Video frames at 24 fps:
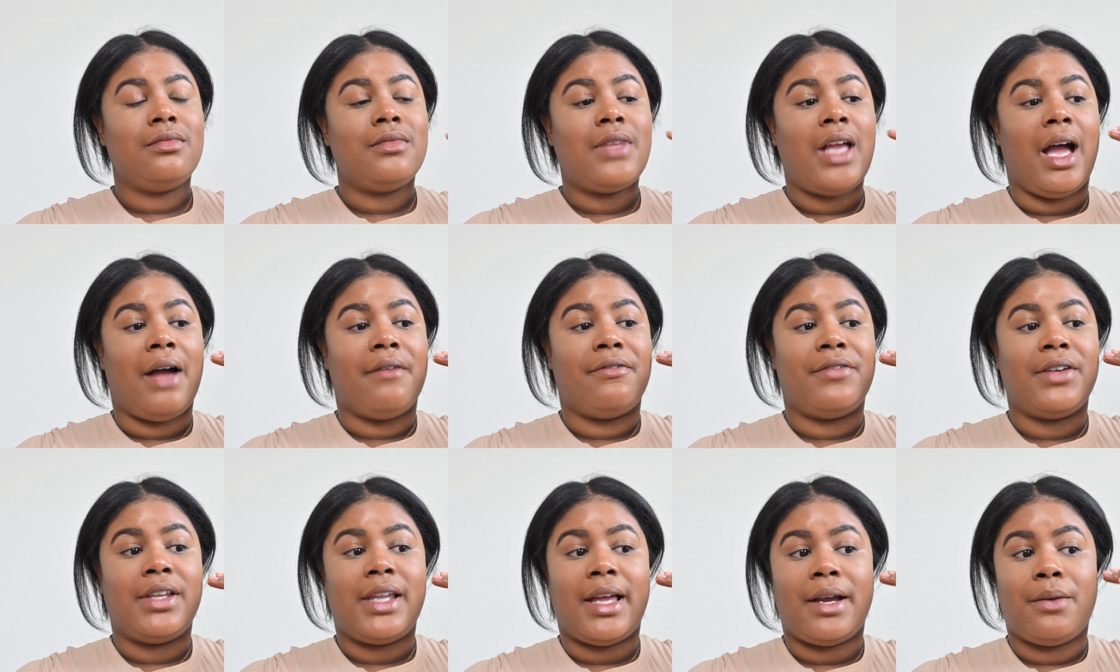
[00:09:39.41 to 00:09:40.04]
I
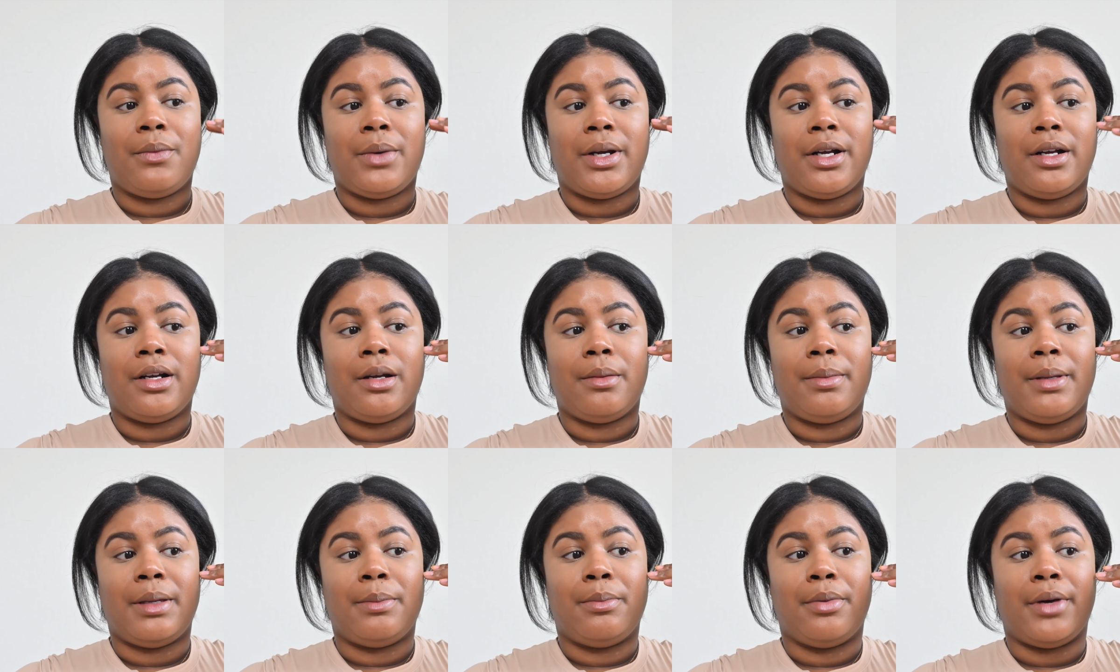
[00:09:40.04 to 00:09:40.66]
feel like we're gonna
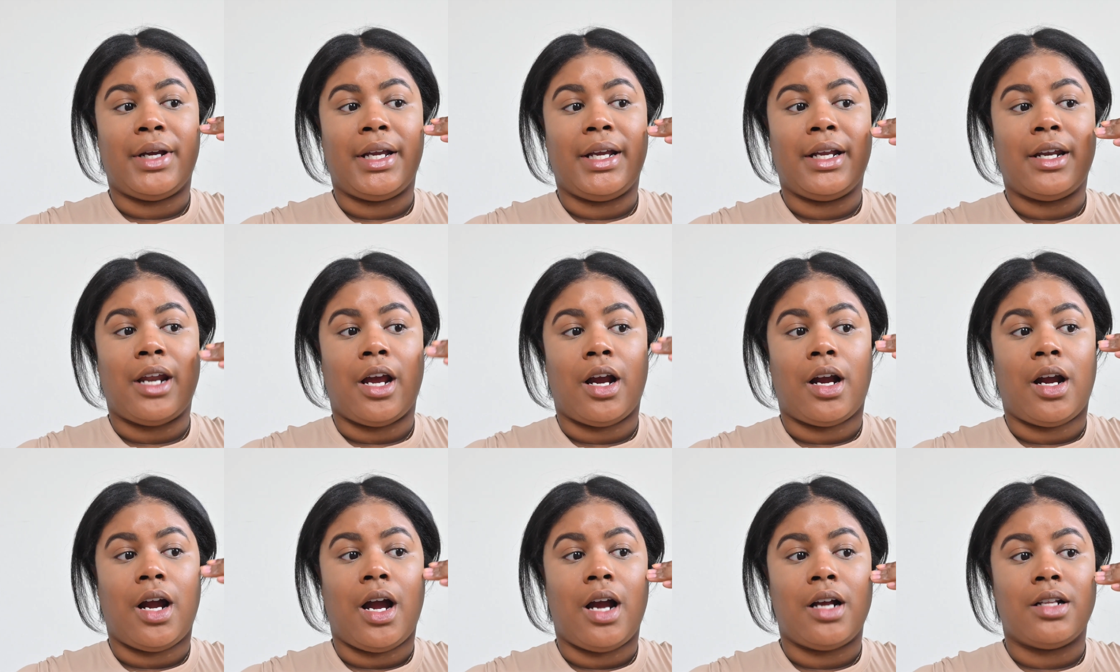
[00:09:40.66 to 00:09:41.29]
be bringing
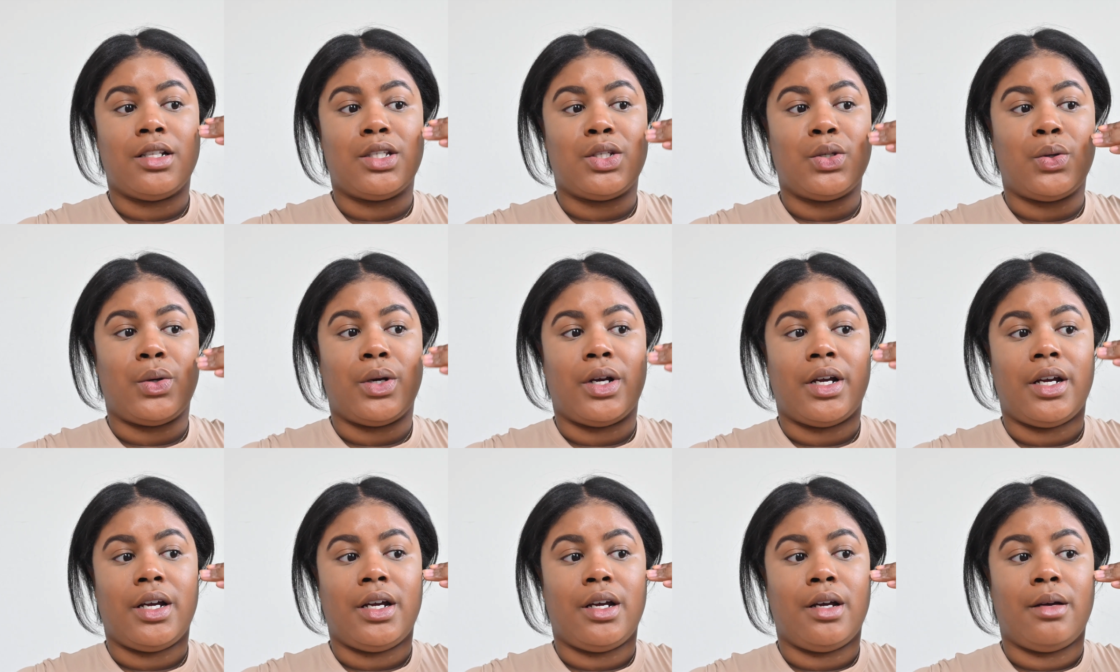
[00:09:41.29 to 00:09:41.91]
our
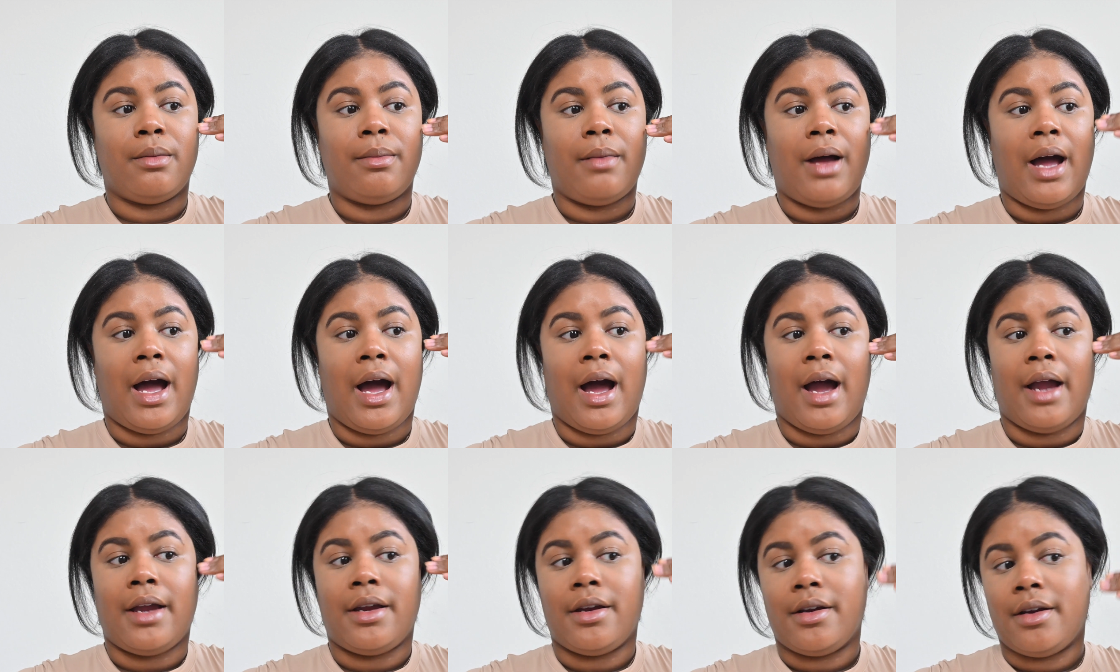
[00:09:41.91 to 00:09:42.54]
contour up
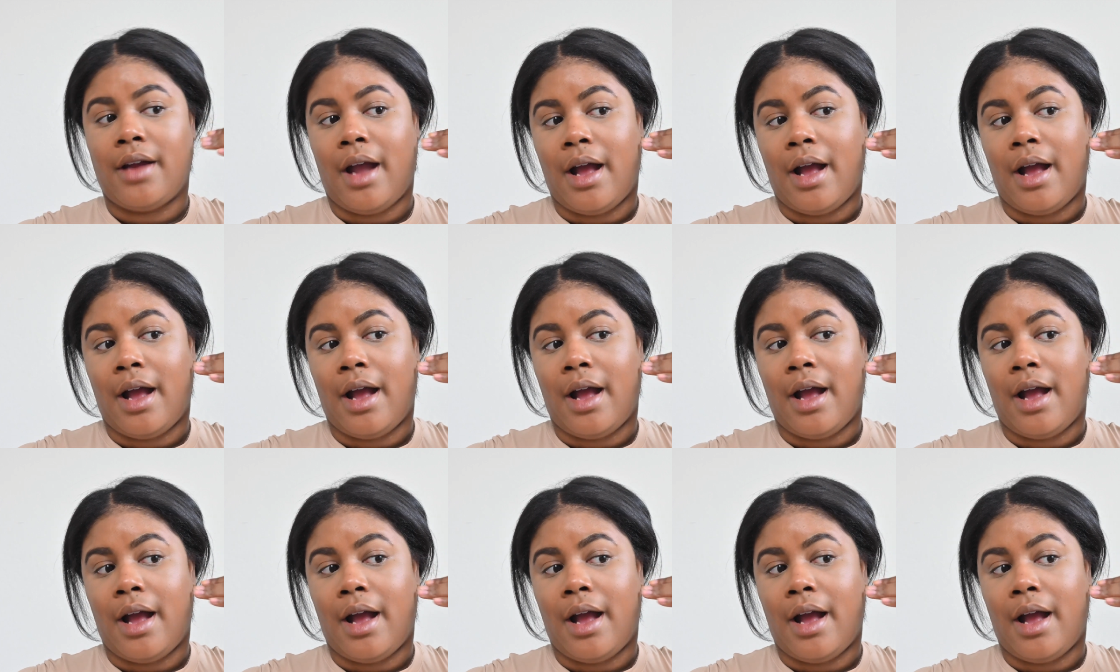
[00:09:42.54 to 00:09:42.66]
higher.